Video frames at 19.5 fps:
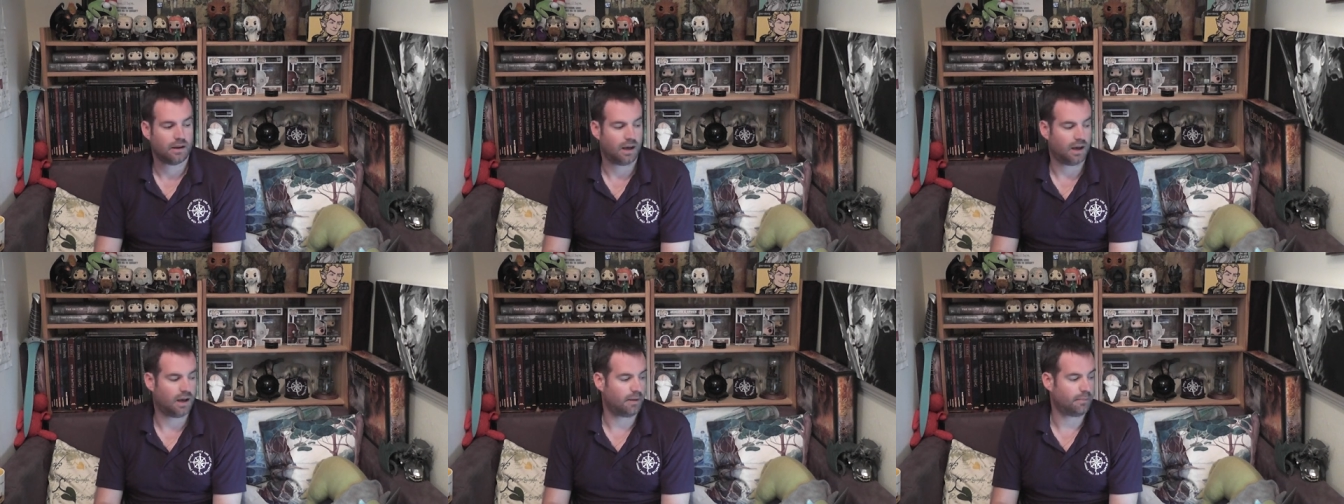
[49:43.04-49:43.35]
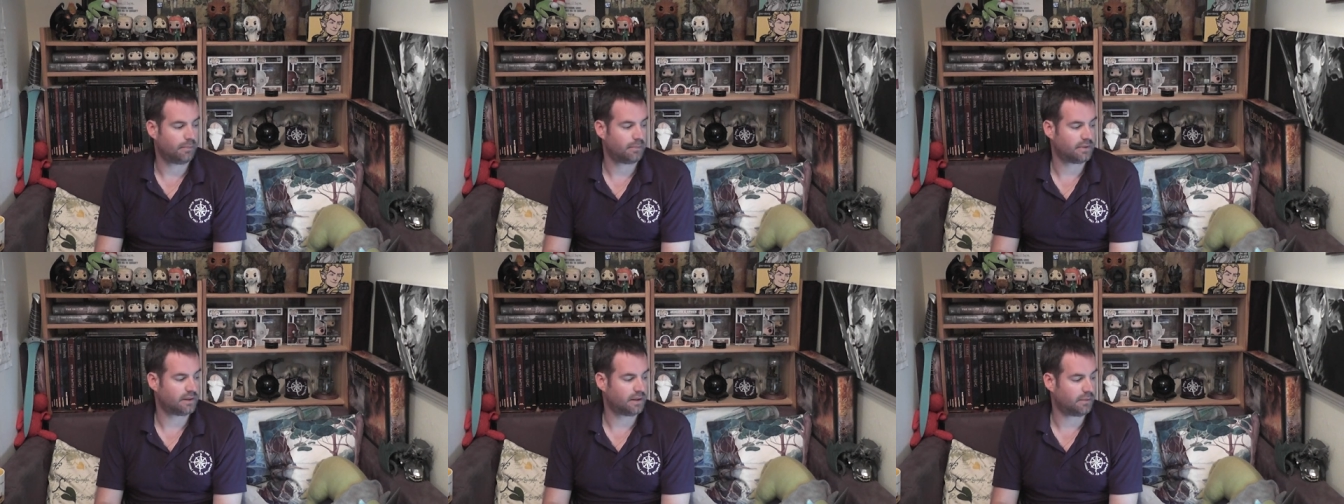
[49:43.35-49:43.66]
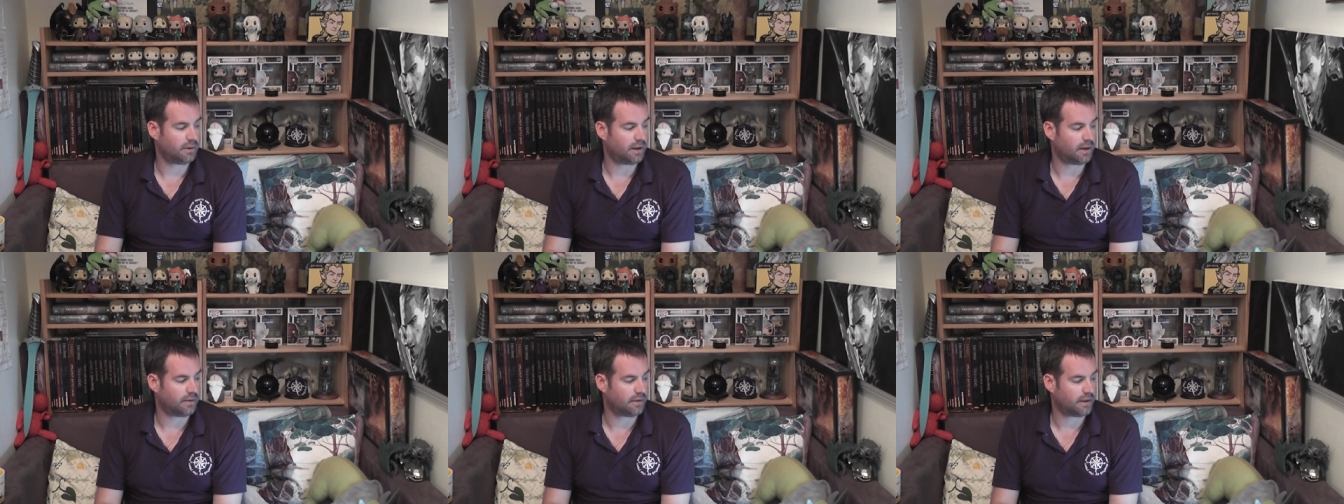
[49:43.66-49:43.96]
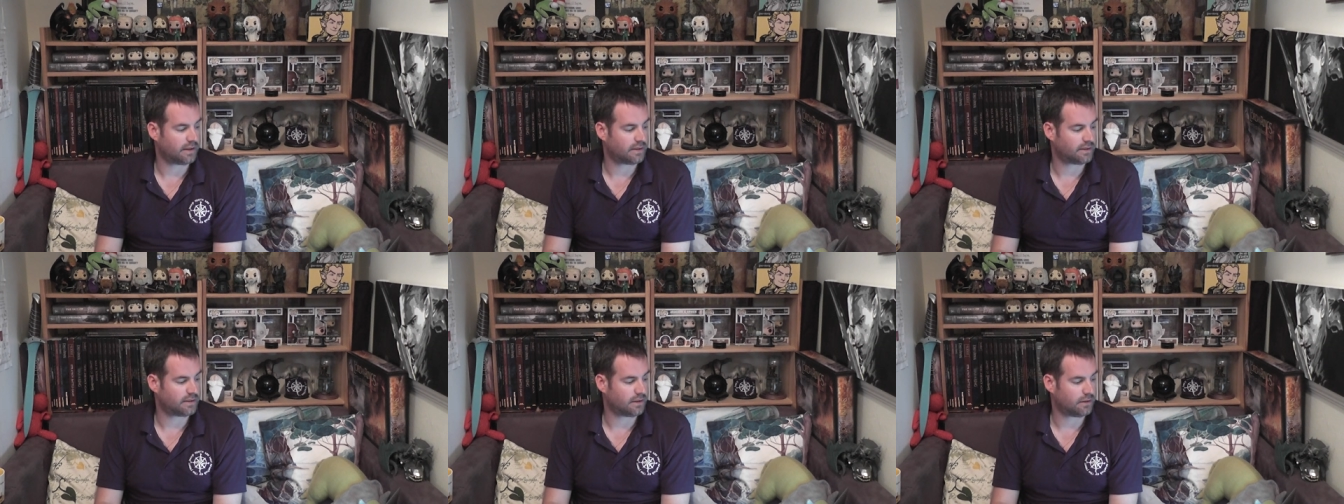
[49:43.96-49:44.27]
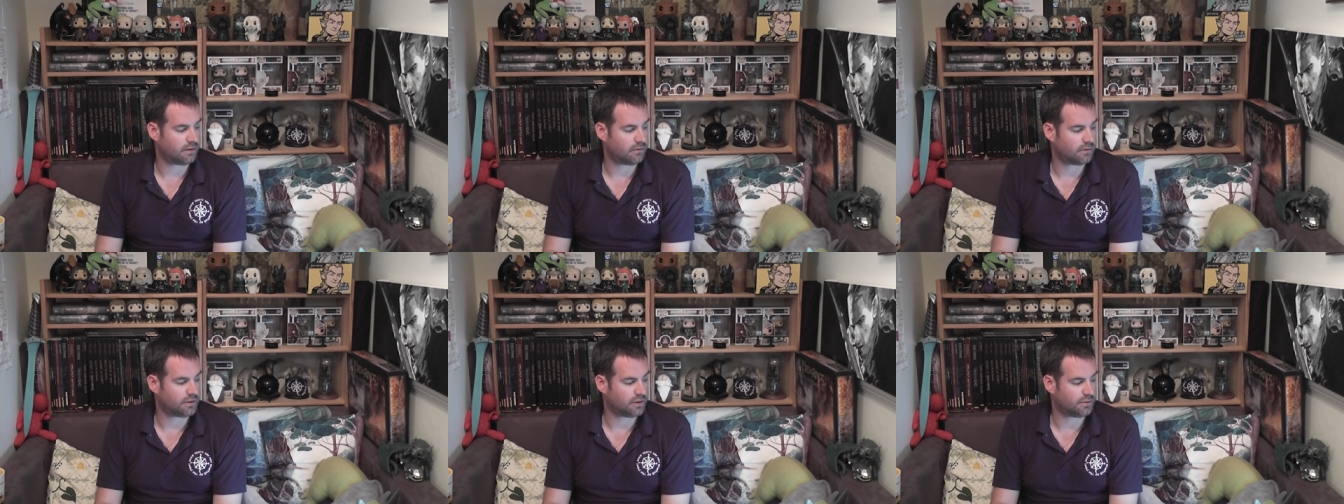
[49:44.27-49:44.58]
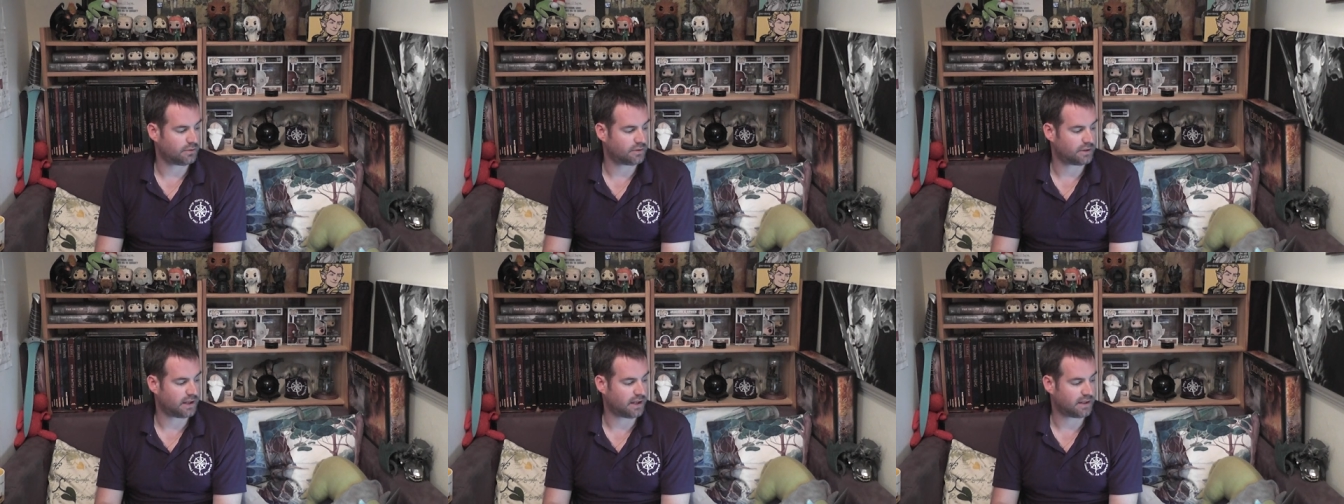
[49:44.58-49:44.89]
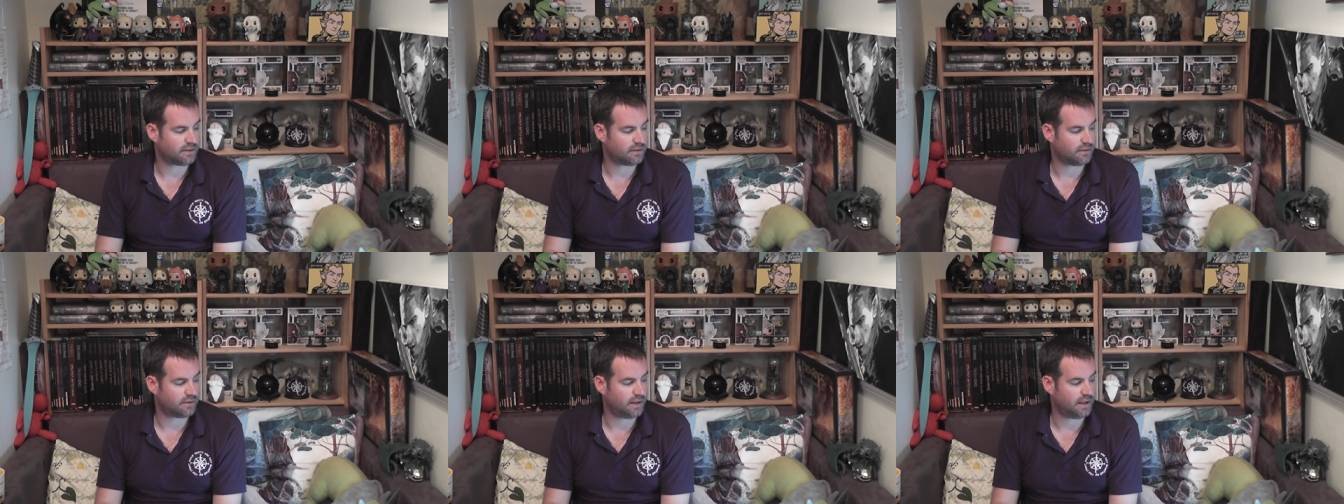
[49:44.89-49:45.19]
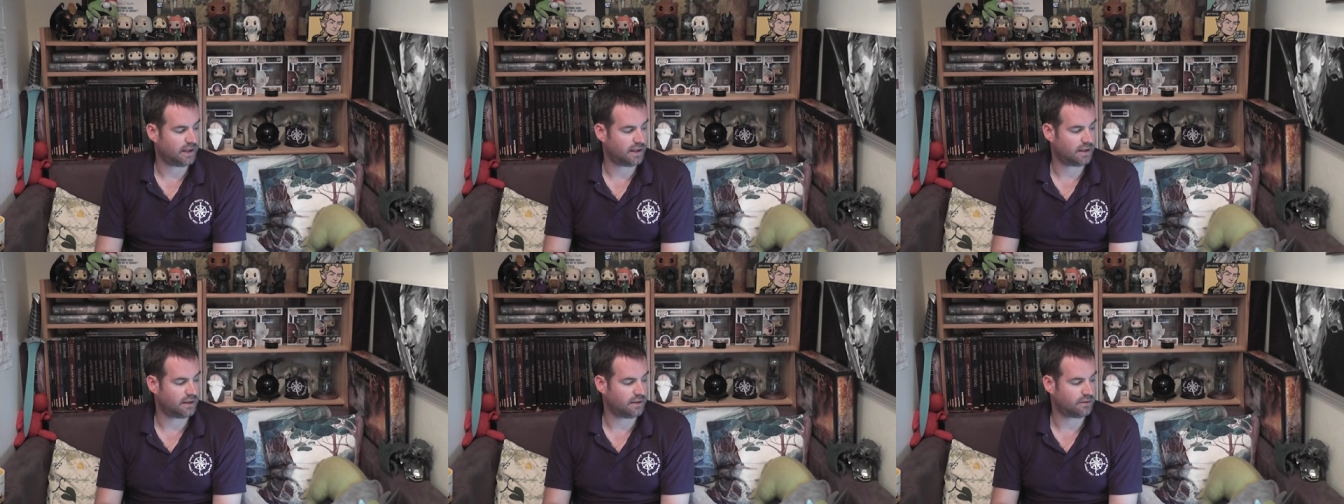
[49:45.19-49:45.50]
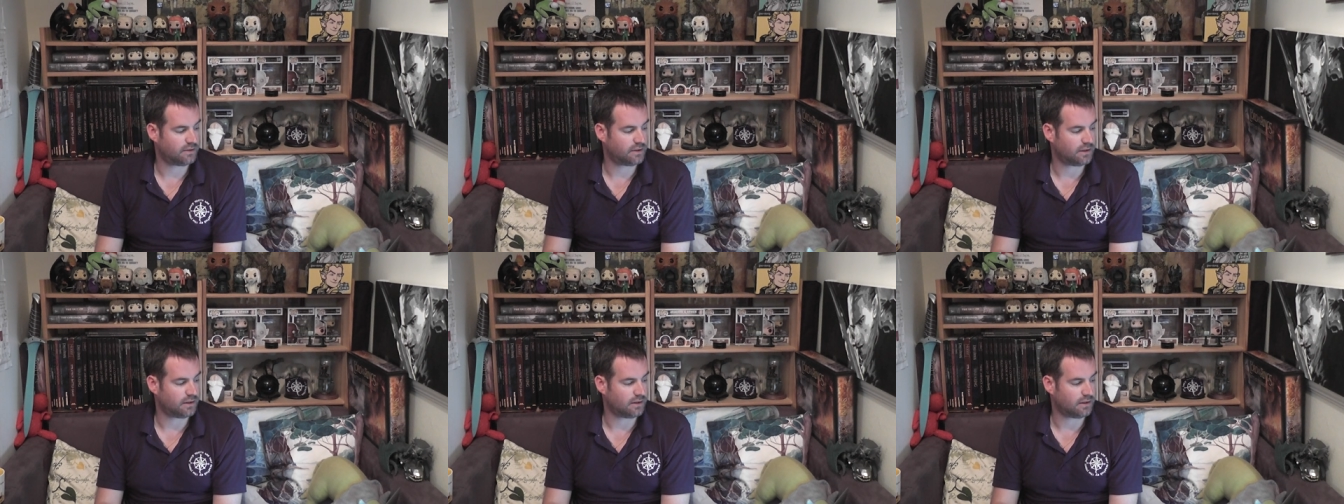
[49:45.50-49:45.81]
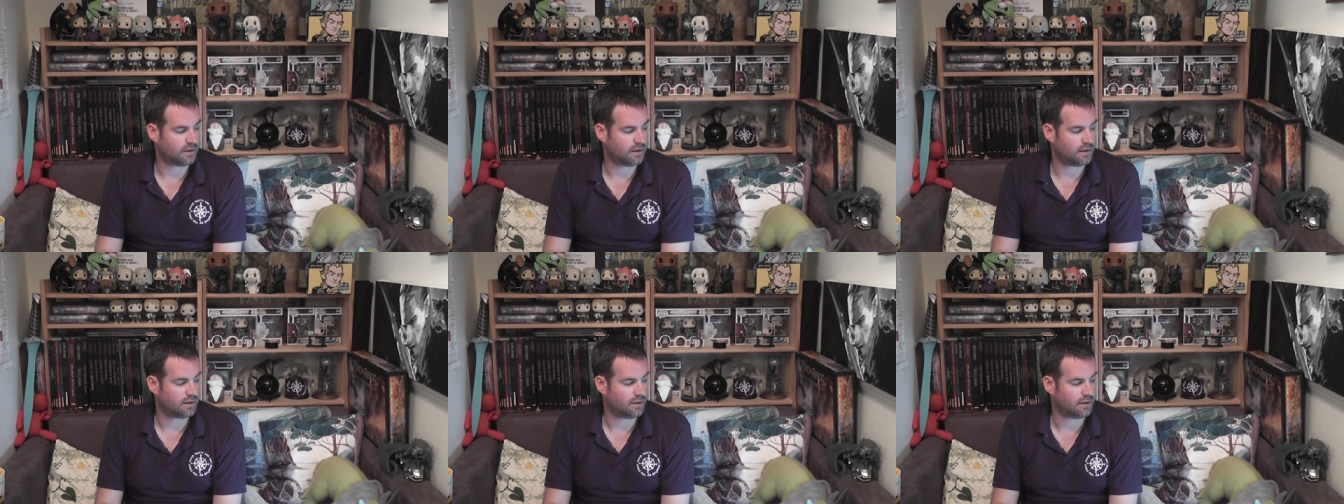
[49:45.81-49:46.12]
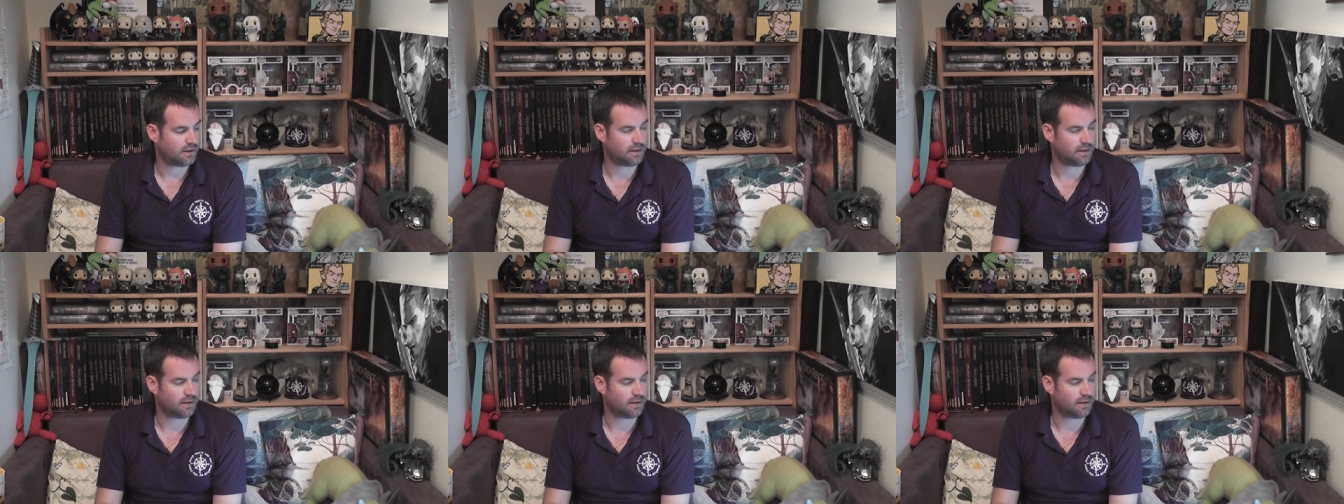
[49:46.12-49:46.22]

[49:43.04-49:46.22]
Um, so there we go. That's our results as of the end of July.